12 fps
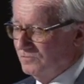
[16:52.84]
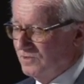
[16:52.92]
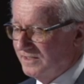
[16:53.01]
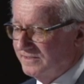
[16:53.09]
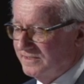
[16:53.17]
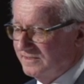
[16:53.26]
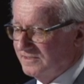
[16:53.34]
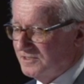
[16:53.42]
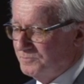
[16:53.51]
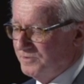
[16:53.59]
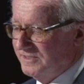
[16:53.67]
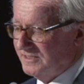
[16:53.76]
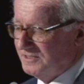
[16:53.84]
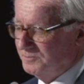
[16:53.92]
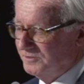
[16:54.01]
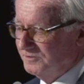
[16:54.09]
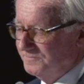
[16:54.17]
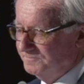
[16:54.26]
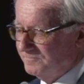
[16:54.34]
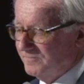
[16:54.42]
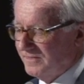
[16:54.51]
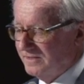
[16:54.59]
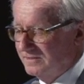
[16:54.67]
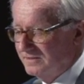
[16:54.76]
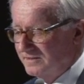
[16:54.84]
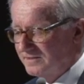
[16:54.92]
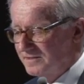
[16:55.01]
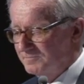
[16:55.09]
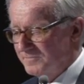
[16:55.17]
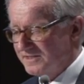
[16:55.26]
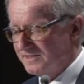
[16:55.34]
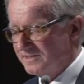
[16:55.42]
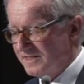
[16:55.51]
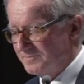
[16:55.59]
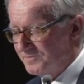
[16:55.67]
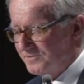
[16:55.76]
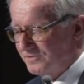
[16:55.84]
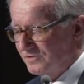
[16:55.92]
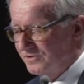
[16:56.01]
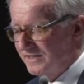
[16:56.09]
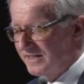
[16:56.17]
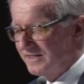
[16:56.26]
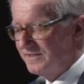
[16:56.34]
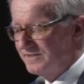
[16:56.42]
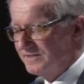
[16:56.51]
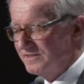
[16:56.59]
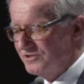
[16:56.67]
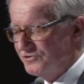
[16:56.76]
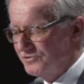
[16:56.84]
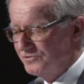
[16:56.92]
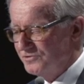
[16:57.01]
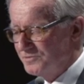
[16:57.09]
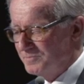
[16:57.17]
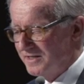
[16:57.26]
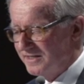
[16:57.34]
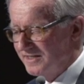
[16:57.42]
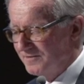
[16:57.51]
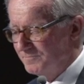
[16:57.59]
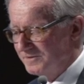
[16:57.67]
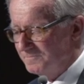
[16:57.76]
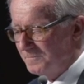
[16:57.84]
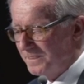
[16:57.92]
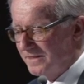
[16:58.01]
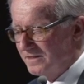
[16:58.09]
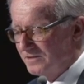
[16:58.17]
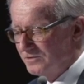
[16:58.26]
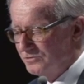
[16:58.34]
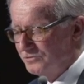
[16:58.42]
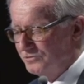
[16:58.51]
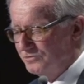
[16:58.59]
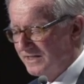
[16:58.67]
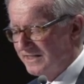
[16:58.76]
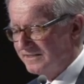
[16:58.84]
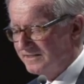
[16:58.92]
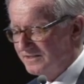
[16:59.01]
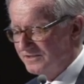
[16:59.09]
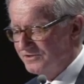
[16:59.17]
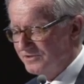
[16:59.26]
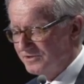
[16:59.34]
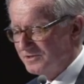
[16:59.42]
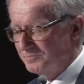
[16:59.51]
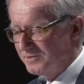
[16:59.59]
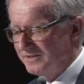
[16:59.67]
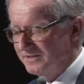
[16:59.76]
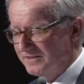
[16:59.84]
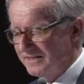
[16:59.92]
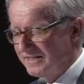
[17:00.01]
One thing that's predictable is that missteps on any of these issues by government could unite Indigenous opinion